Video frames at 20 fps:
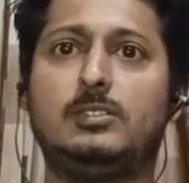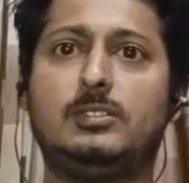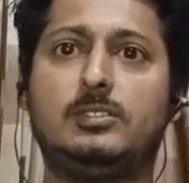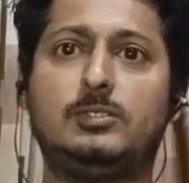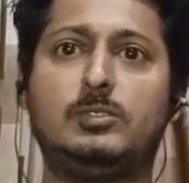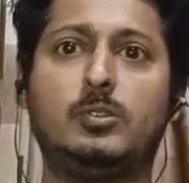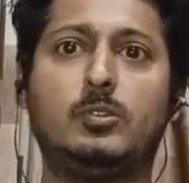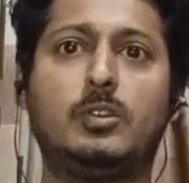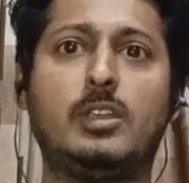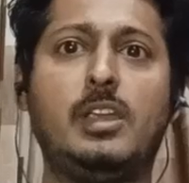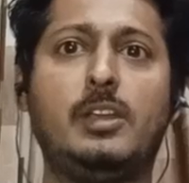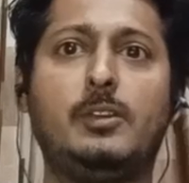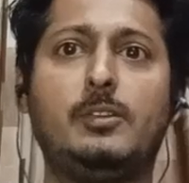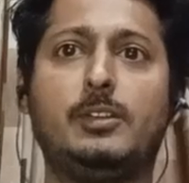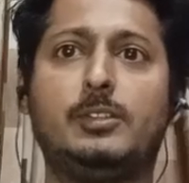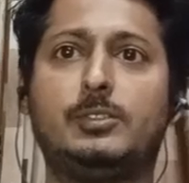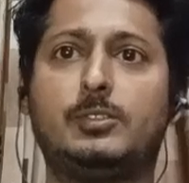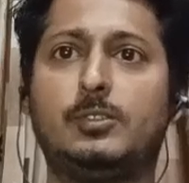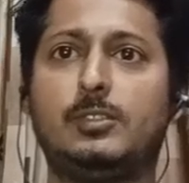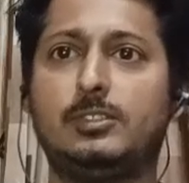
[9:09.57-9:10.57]
So king to
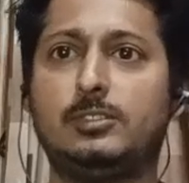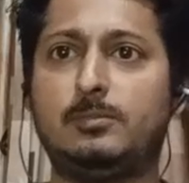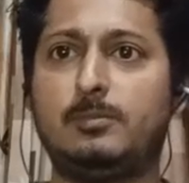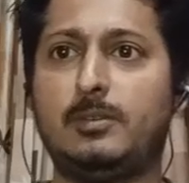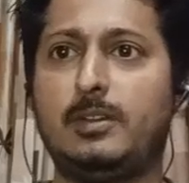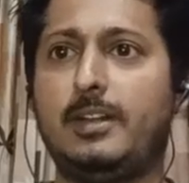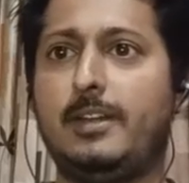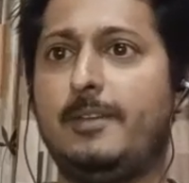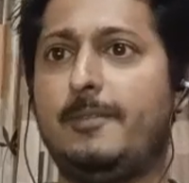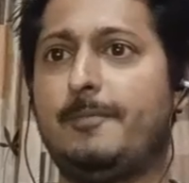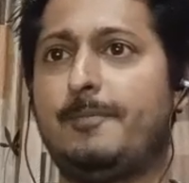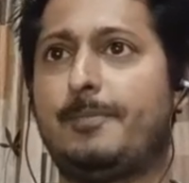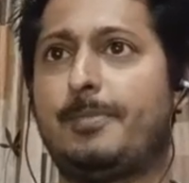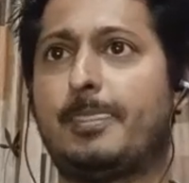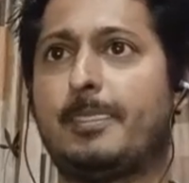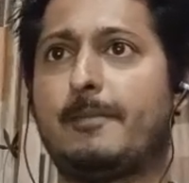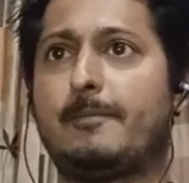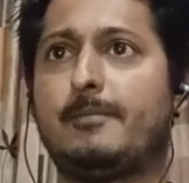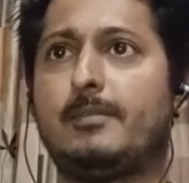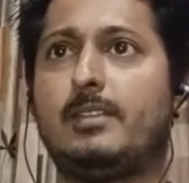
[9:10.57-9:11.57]
h2 is played,
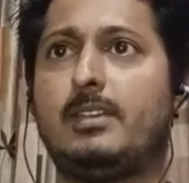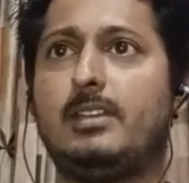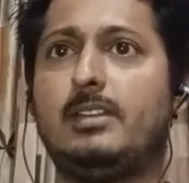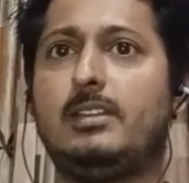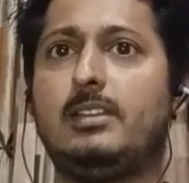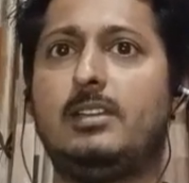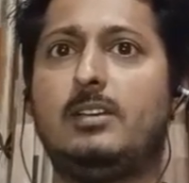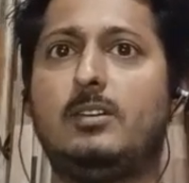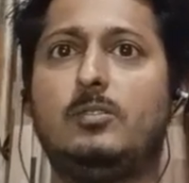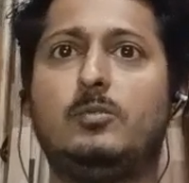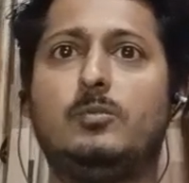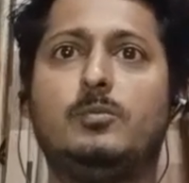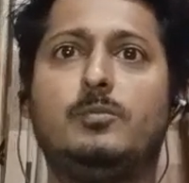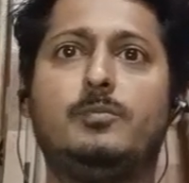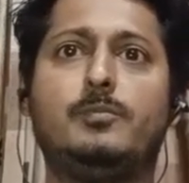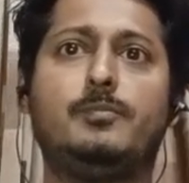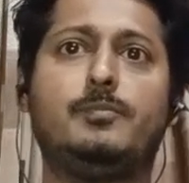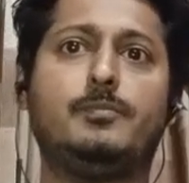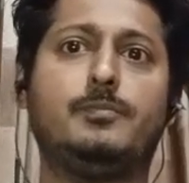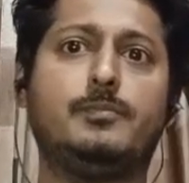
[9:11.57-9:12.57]
and now
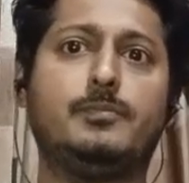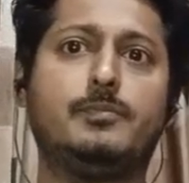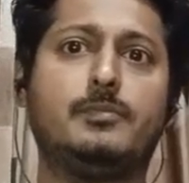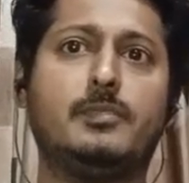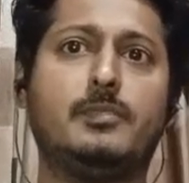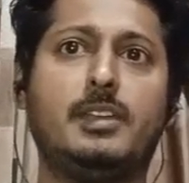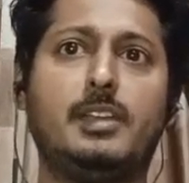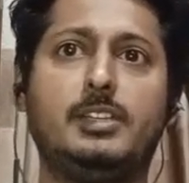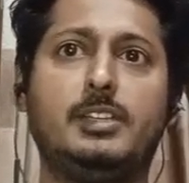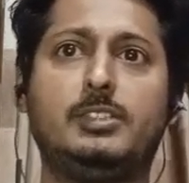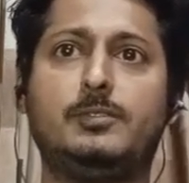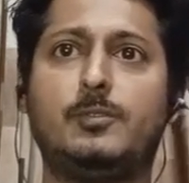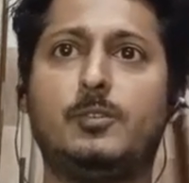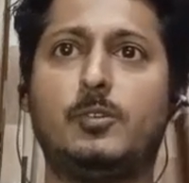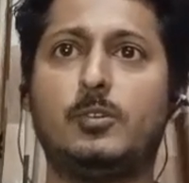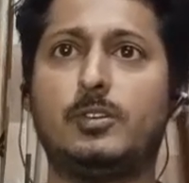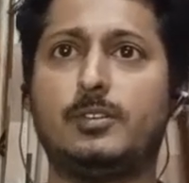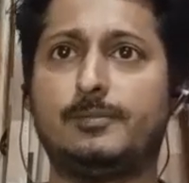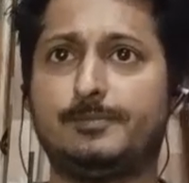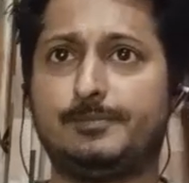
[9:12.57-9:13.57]

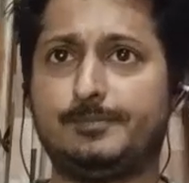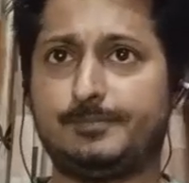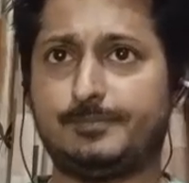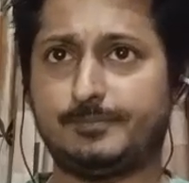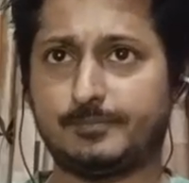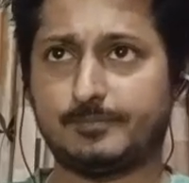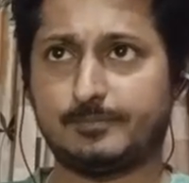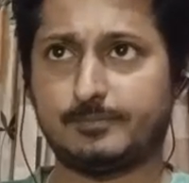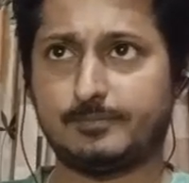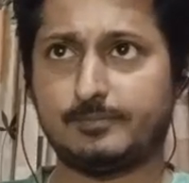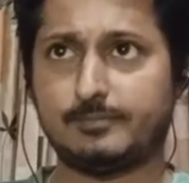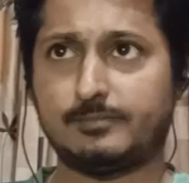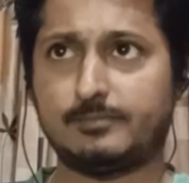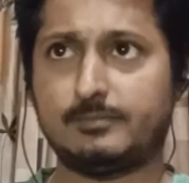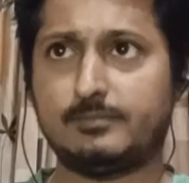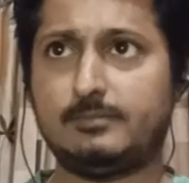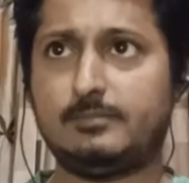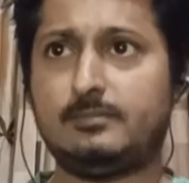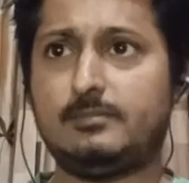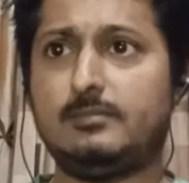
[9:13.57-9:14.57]
h4,
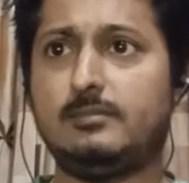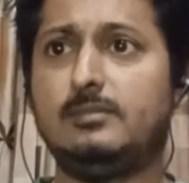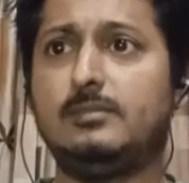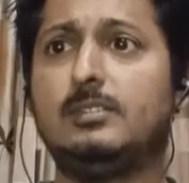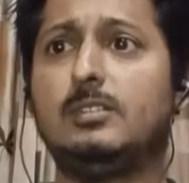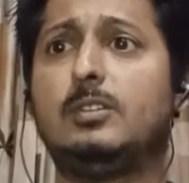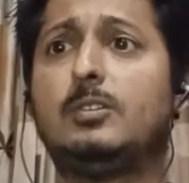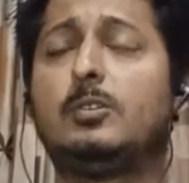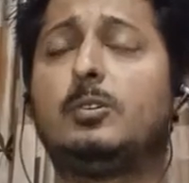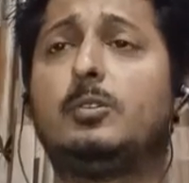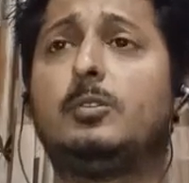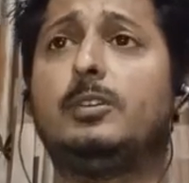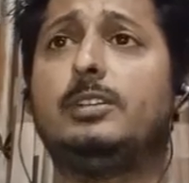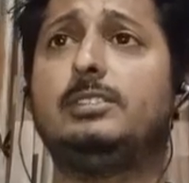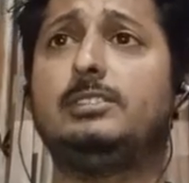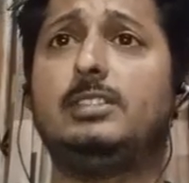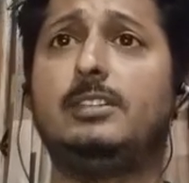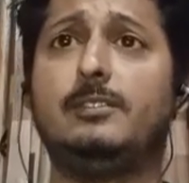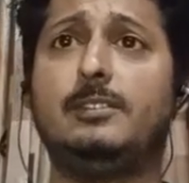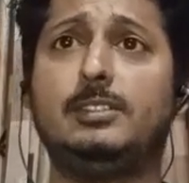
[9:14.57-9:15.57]
rook to
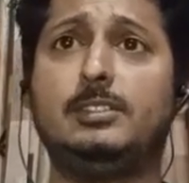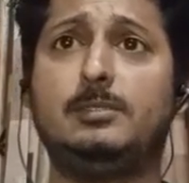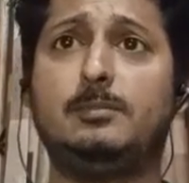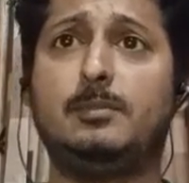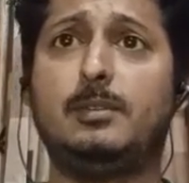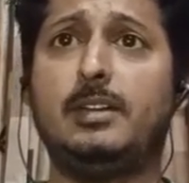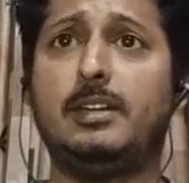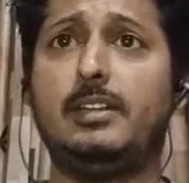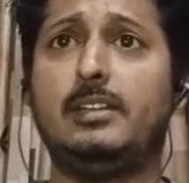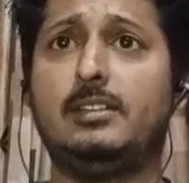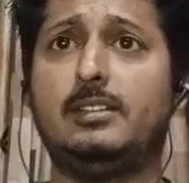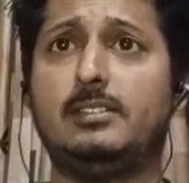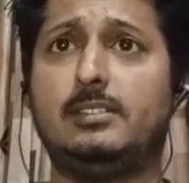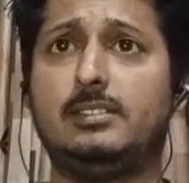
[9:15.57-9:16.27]
h7 is played,